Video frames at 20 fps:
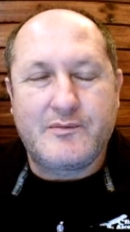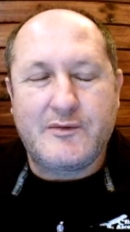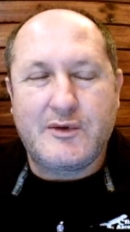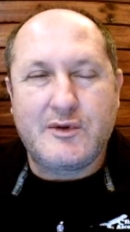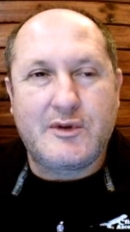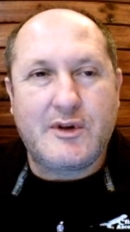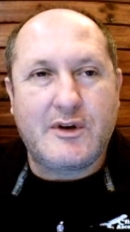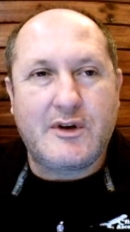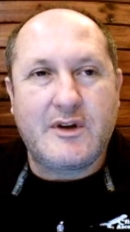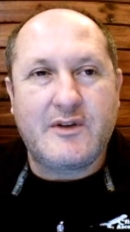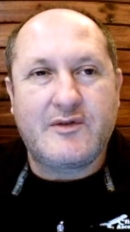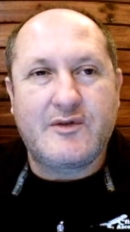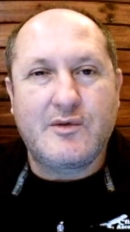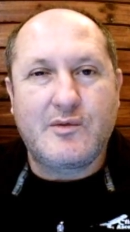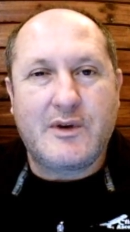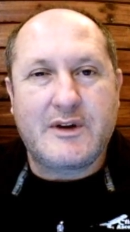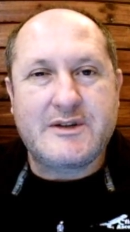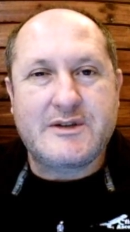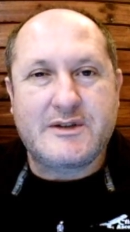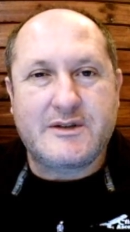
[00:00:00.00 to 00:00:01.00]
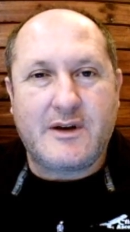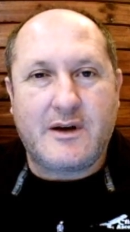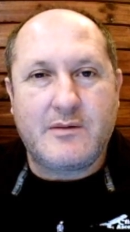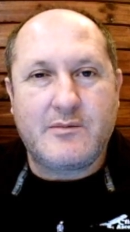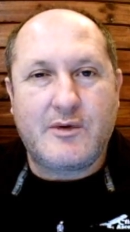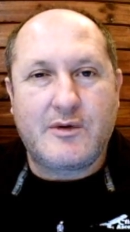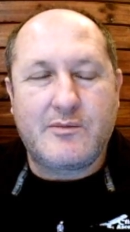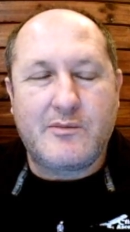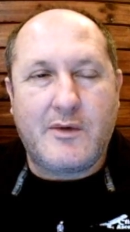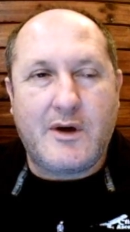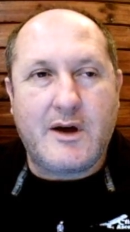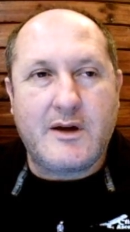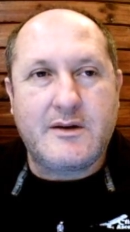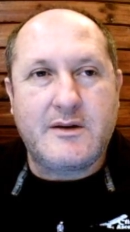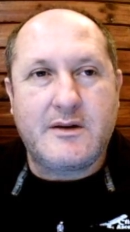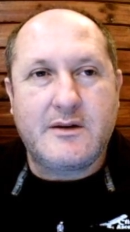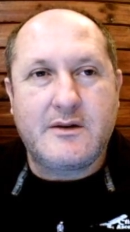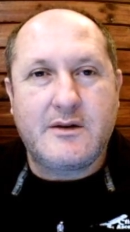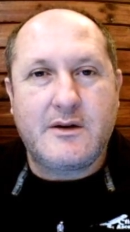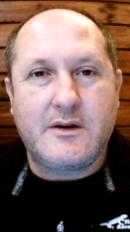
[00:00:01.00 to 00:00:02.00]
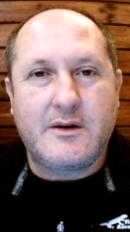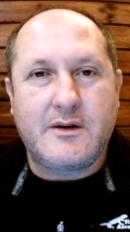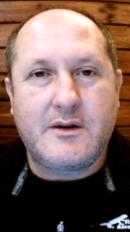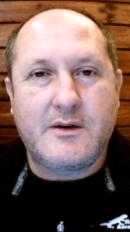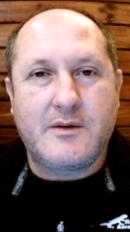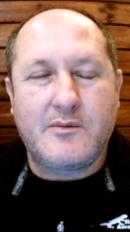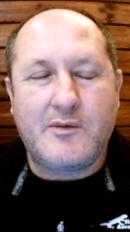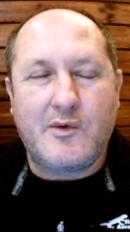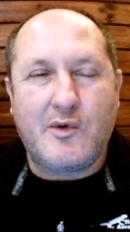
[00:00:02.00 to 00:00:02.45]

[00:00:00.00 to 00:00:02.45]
You don't have to waste time on mine um,